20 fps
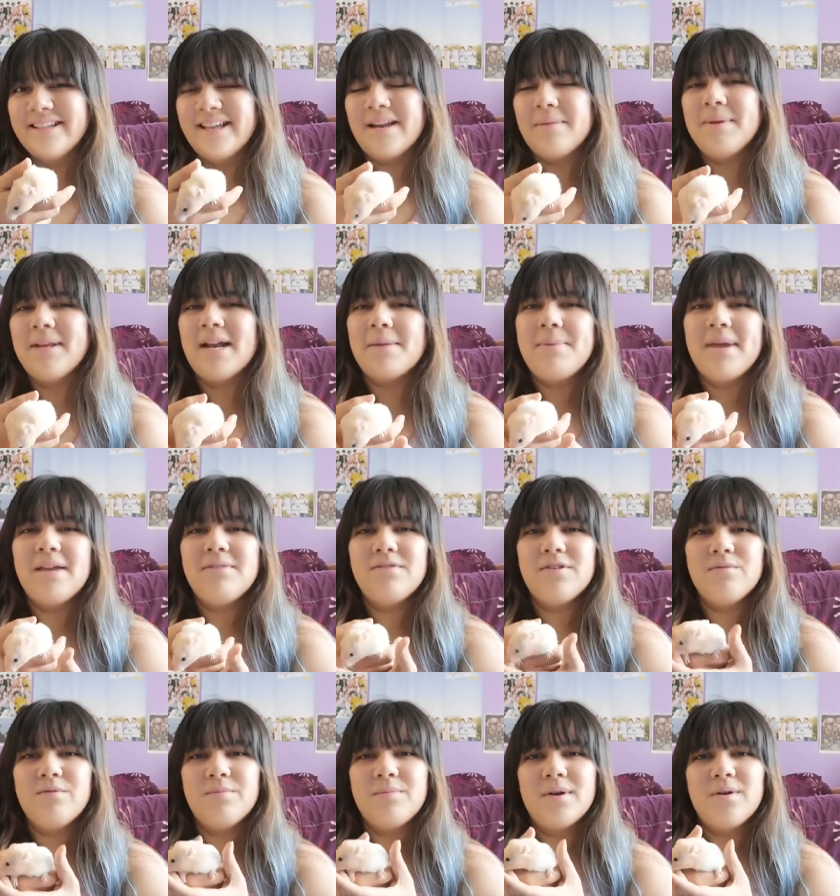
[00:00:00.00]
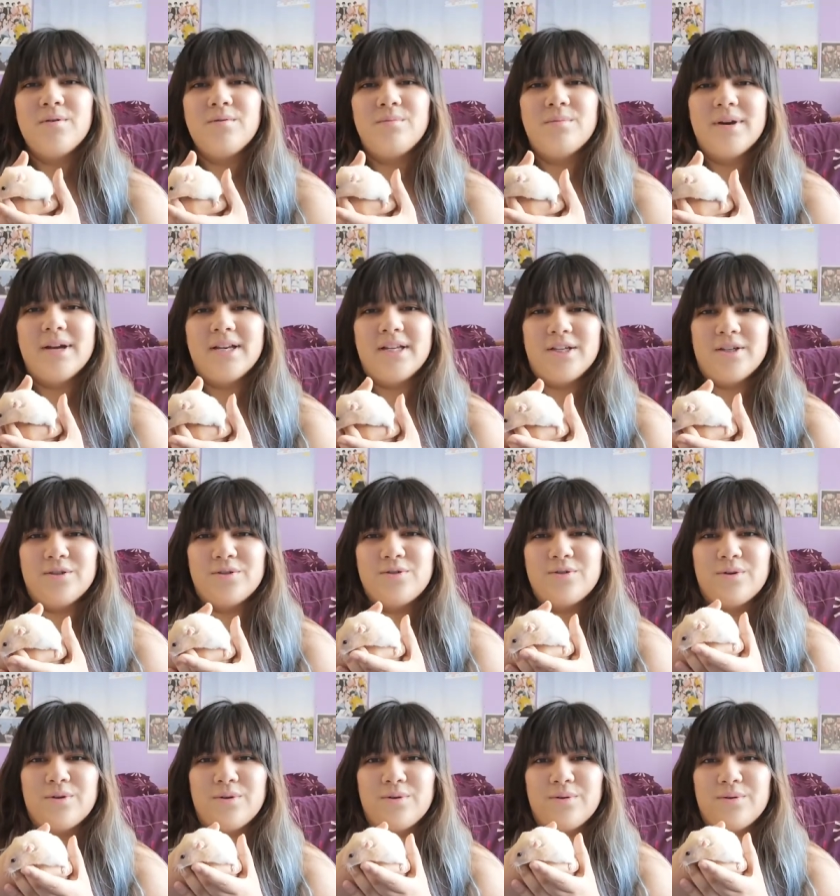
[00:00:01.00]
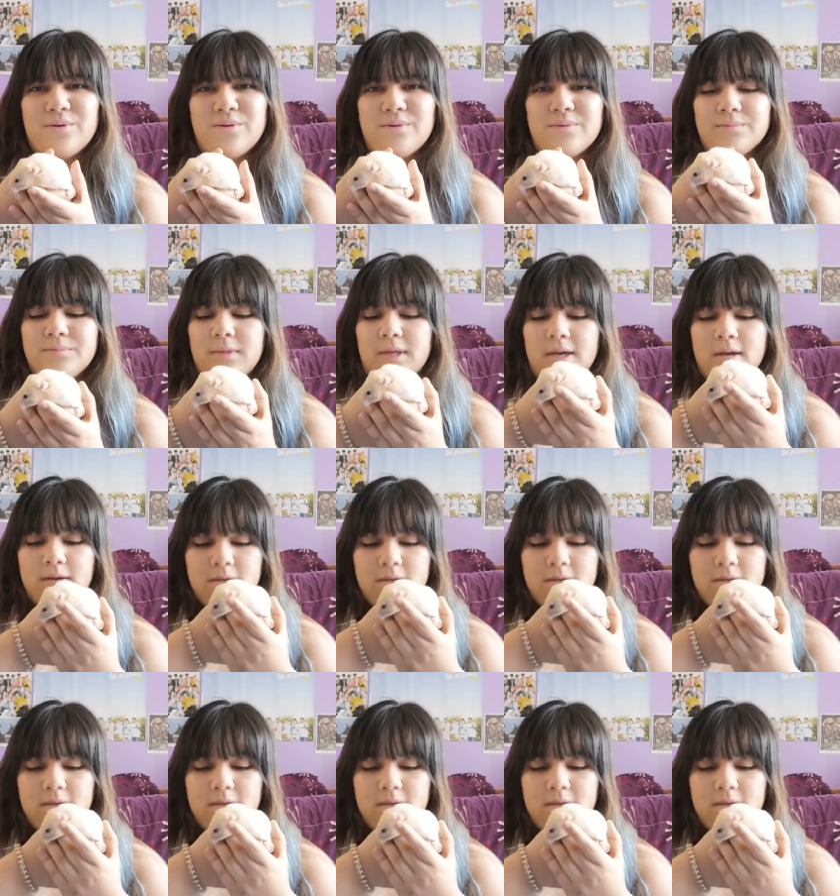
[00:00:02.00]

I mean, I paid for it with my own money, so yeah.